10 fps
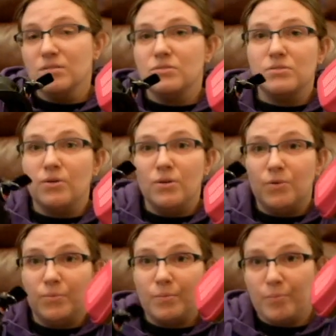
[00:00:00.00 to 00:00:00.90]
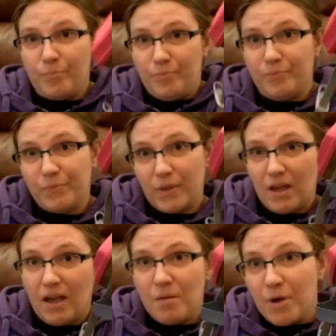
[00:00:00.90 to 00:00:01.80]
So
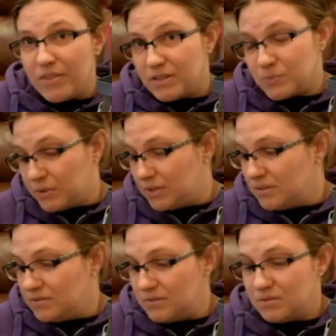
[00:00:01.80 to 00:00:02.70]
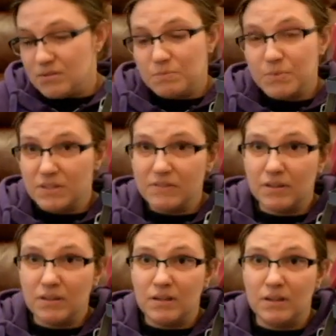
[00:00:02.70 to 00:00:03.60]
I bought this one
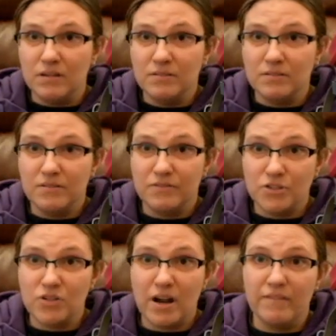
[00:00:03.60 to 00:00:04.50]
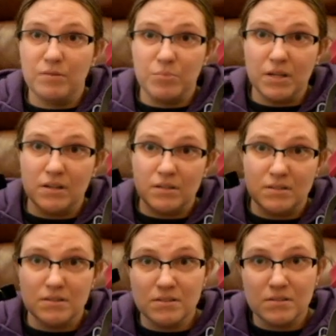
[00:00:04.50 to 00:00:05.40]
specifically for driving
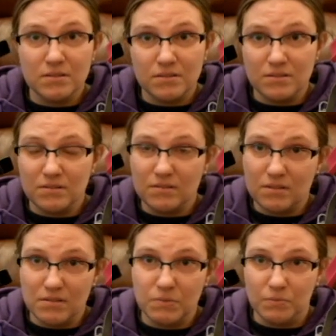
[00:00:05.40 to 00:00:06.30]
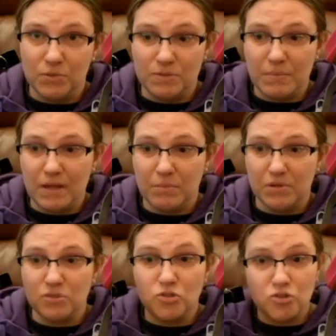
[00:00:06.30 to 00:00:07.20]
because this one was
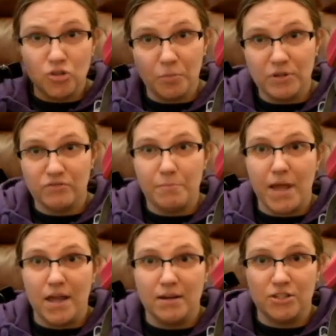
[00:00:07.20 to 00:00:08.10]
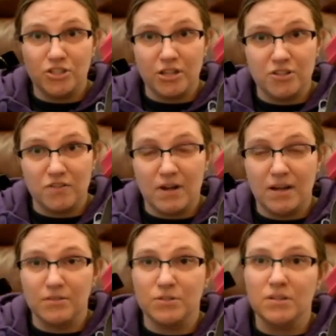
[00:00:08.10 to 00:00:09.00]
becoming too much of a pain to change
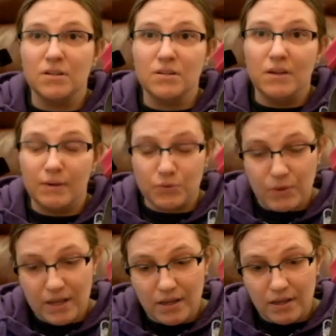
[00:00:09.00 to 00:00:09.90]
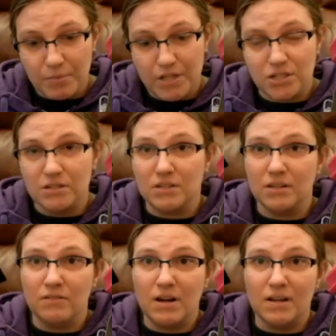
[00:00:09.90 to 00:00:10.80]
around. I was wrecking it by changing
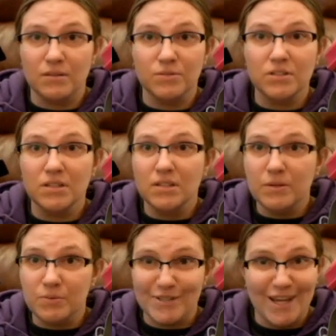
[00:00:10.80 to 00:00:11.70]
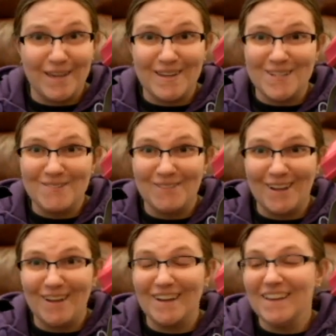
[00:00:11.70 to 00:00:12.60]
it around. It's taking too
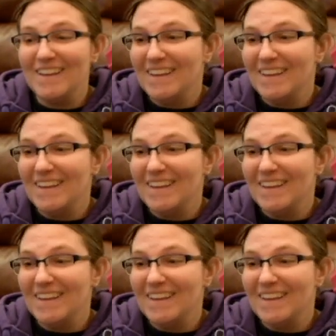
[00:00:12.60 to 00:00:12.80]
long.